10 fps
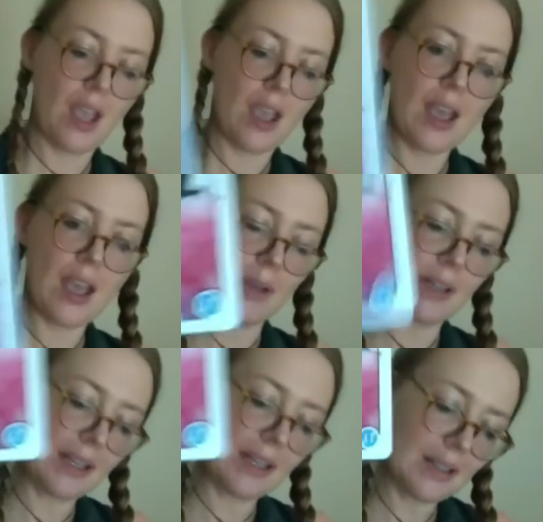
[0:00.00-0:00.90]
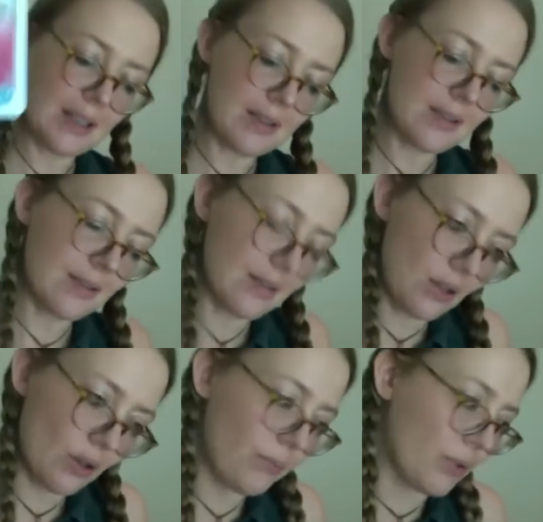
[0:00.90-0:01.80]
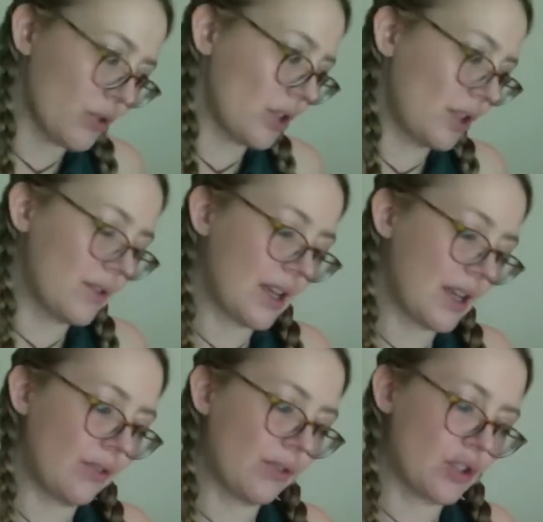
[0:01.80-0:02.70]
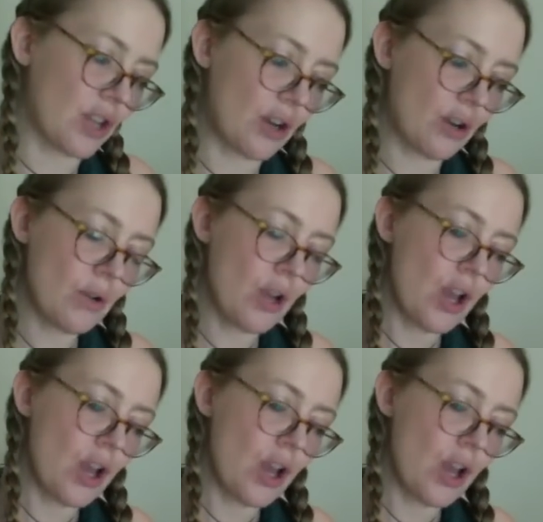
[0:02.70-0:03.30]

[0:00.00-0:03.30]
Anyway, that is your positive side of the shadow.